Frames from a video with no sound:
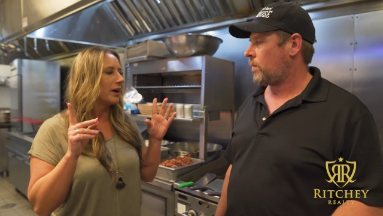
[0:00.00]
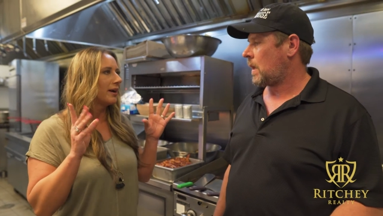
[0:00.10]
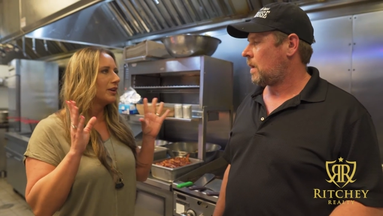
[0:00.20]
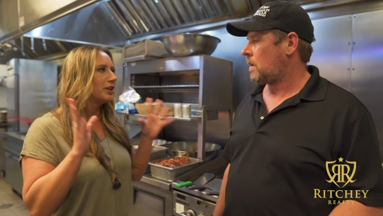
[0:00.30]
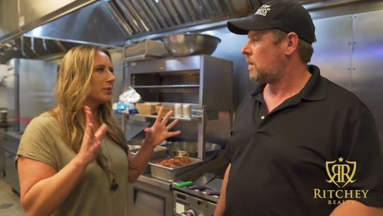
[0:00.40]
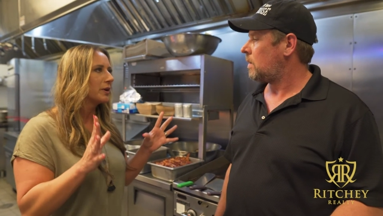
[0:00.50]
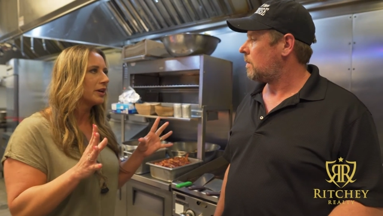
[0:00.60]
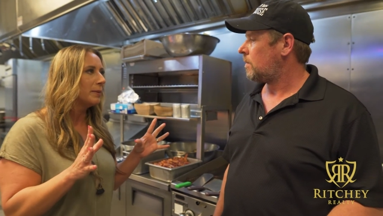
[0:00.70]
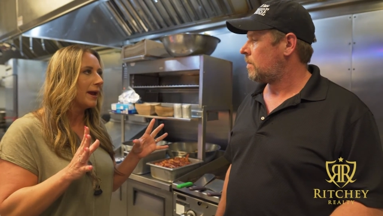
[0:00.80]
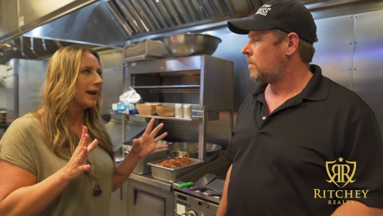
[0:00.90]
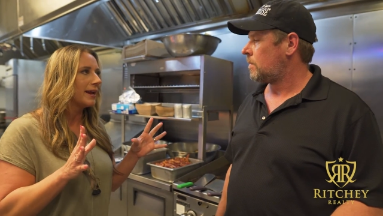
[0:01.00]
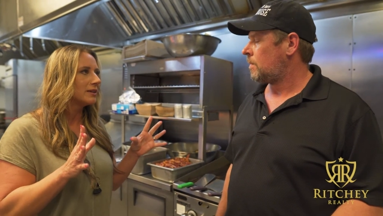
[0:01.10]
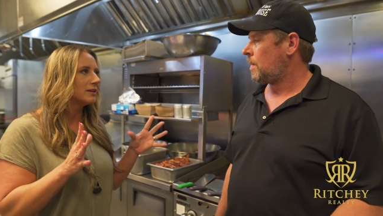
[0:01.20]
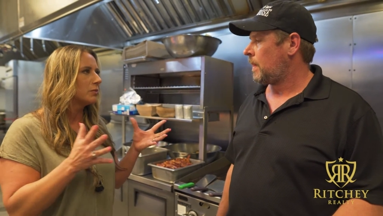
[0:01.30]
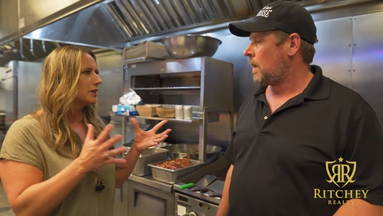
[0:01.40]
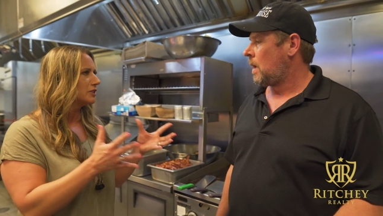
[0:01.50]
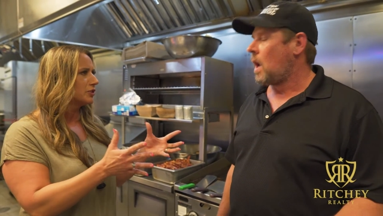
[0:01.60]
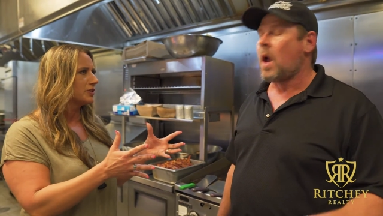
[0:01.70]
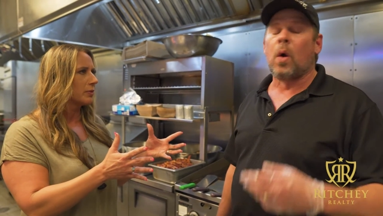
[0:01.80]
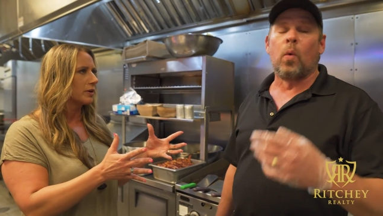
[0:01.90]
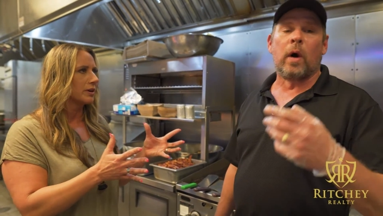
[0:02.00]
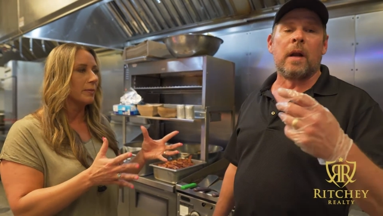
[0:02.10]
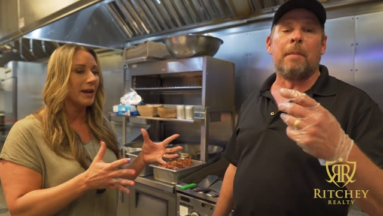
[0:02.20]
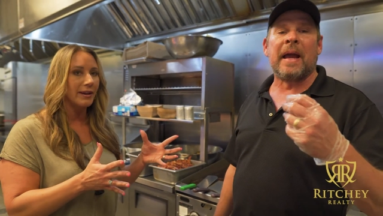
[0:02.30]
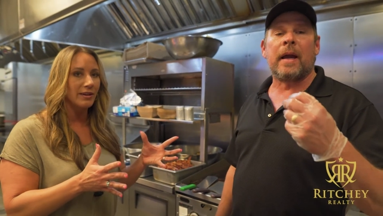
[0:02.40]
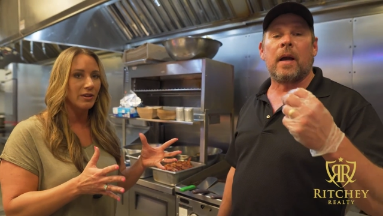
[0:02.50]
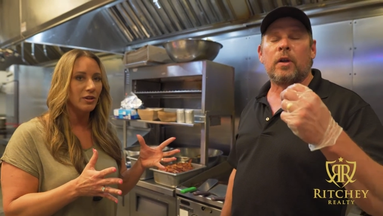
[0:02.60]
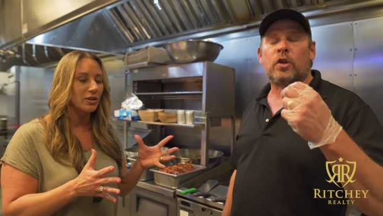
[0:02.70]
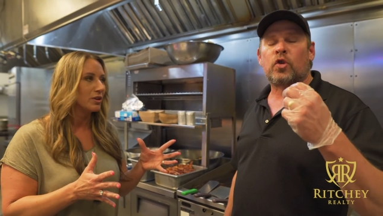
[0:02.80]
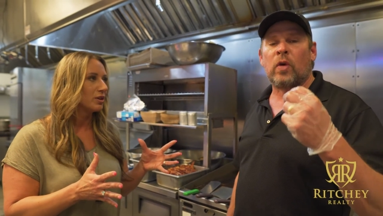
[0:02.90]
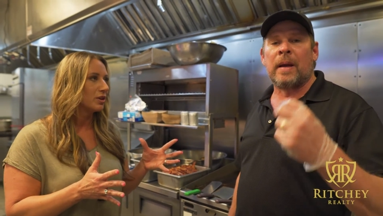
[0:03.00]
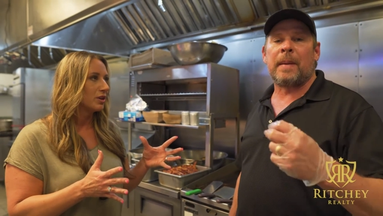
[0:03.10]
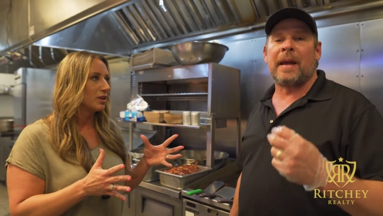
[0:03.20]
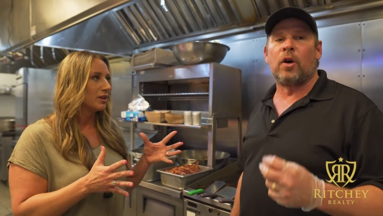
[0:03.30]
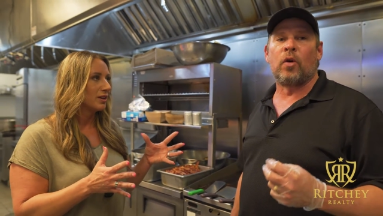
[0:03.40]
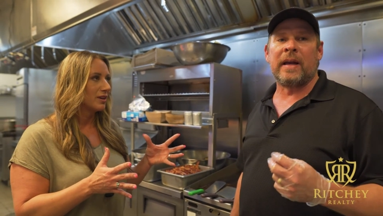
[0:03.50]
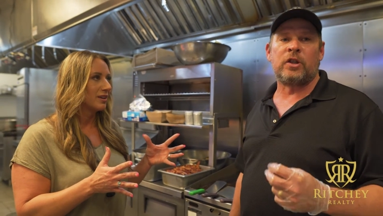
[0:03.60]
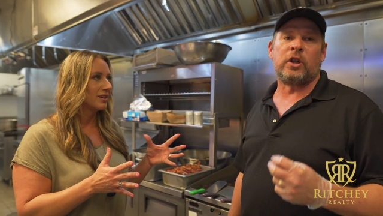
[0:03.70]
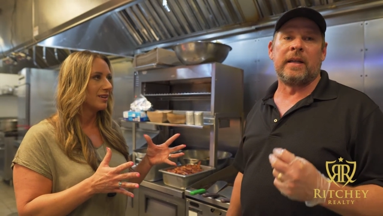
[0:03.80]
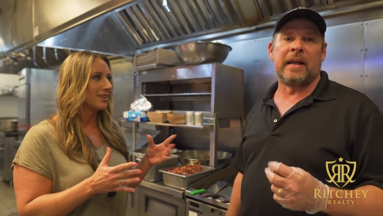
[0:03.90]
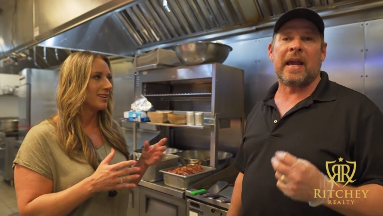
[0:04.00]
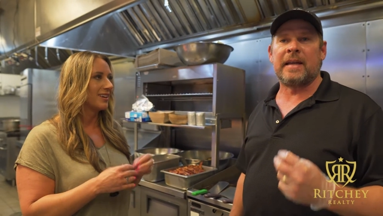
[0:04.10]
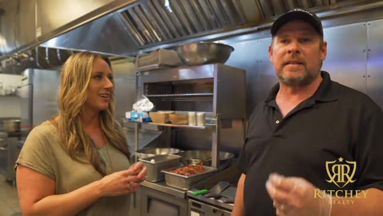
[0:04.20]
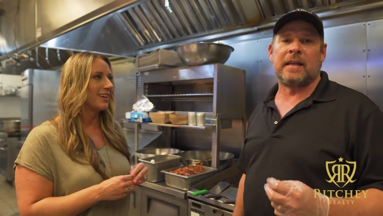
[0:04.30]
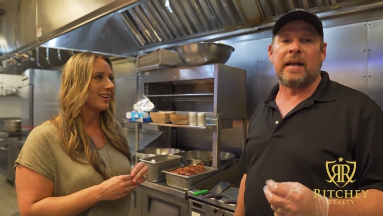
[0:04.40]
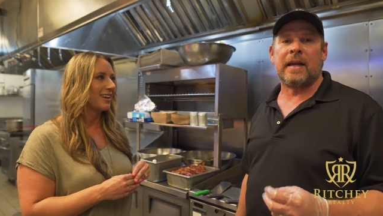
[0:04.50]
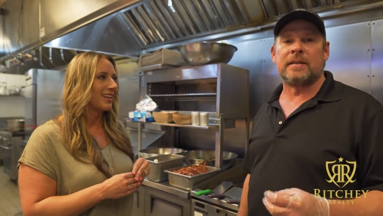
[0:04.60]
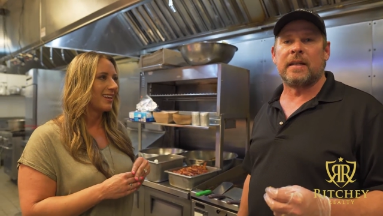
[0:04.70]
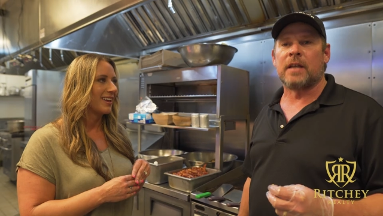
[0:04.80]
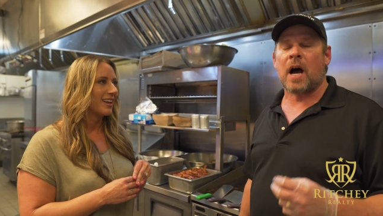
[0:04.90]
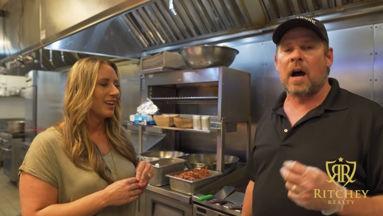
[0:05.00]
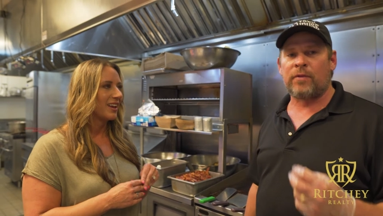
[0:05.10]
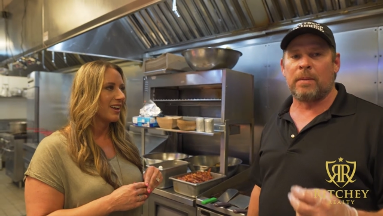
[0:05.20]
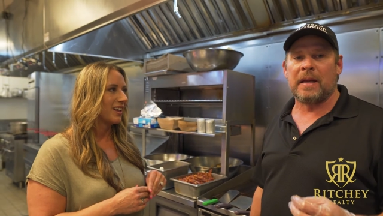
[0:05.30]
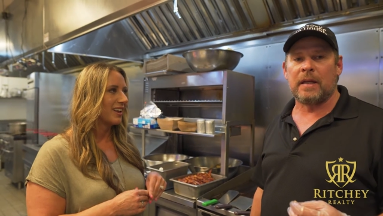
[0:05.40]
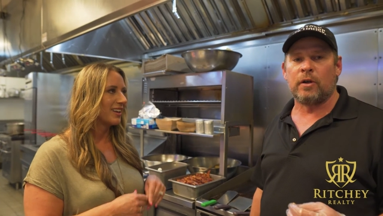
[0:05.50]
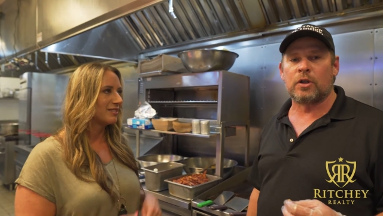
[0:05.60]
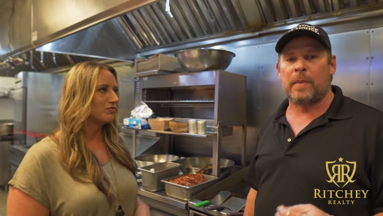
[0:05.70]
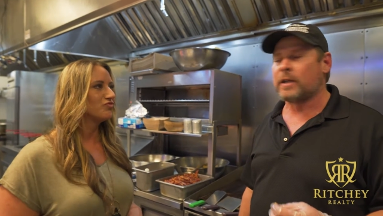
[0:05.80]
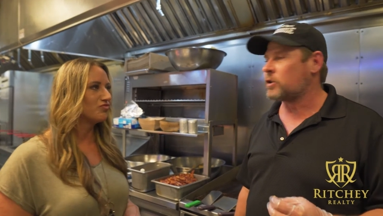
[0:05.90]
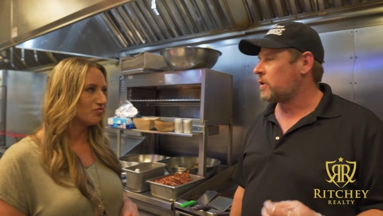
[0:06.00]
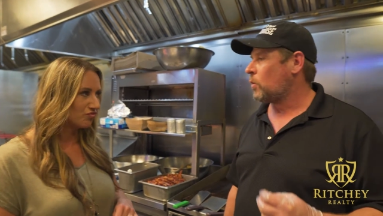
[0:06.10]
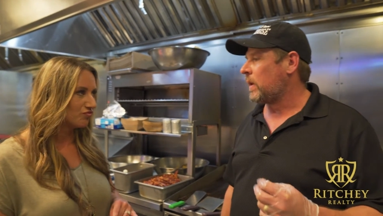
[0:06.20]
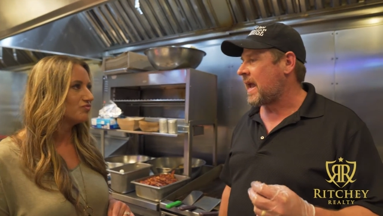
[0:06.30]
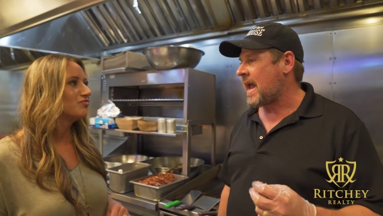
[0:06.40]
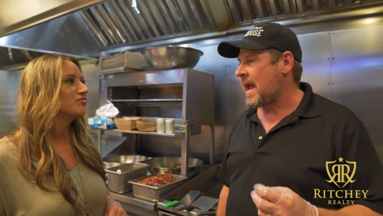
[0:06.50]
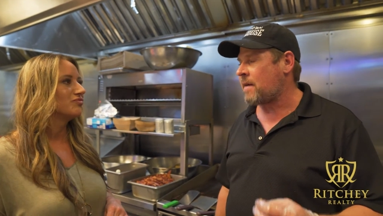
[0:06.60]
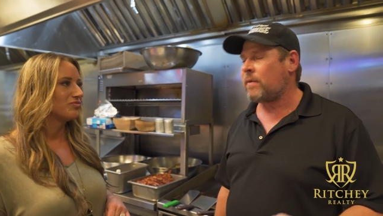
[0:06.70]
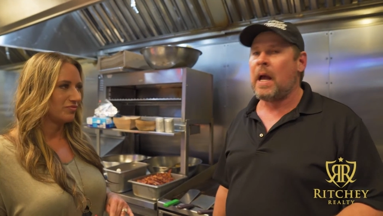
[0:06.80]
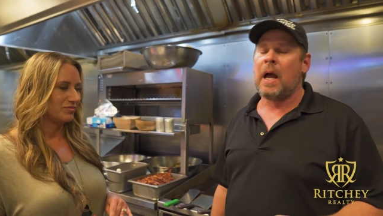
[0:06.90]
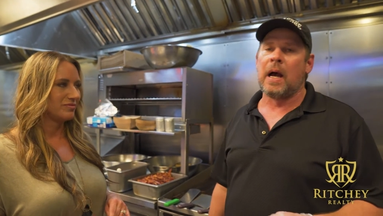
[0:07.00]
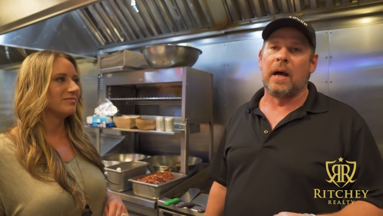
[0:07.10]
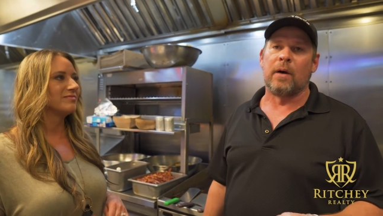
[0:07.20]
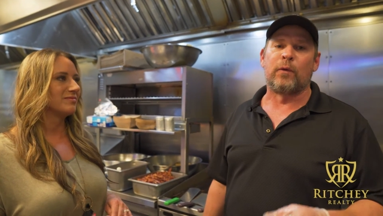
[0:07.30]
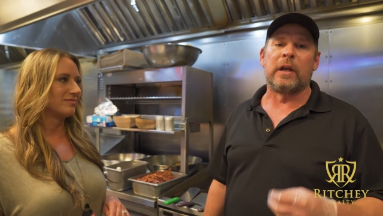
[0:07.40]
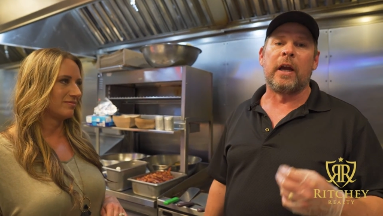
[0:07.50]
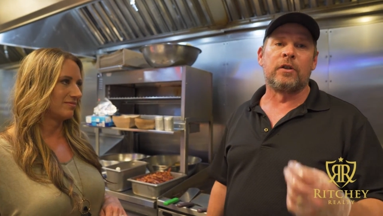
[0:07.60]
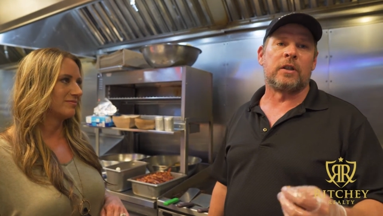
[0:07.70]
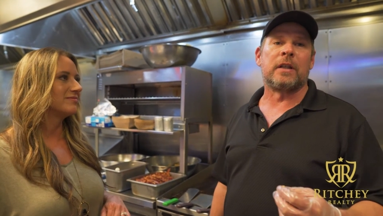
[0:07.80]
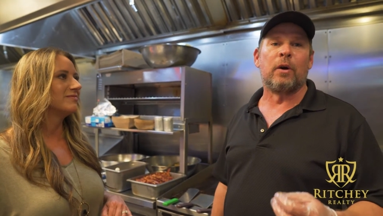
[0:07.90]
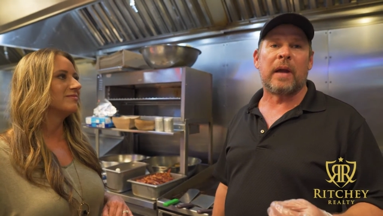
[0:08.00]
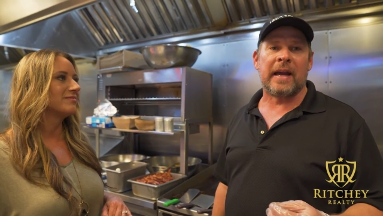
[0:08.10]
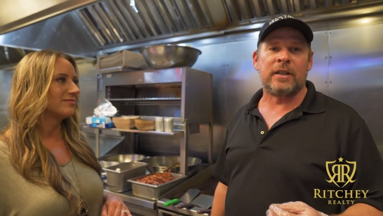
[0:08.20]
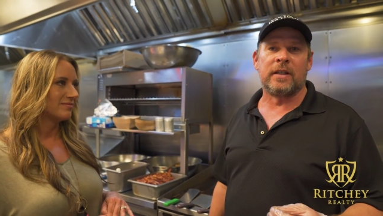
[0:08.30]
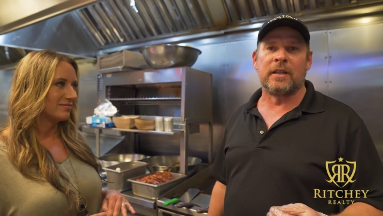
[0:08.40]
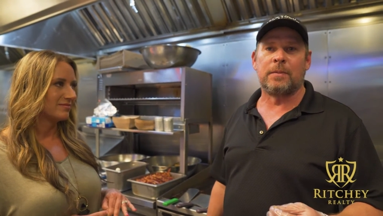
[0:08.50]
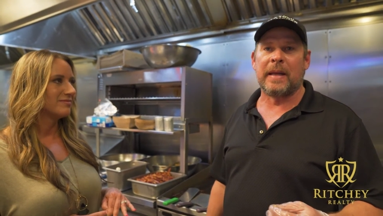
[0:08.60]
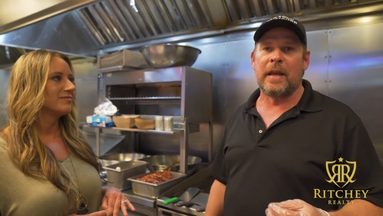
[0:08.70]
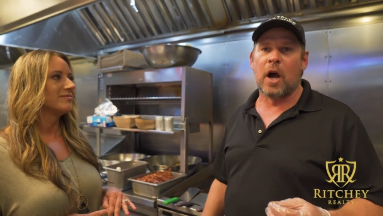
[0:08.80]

Speaker 1: uh, Hugh, we're going to make what did you say we're, we're going to make?
Speaker 2: We're going to make shrimp and green chili quesadillas. It's an off the menu special that we have. Uh, for years, this location has been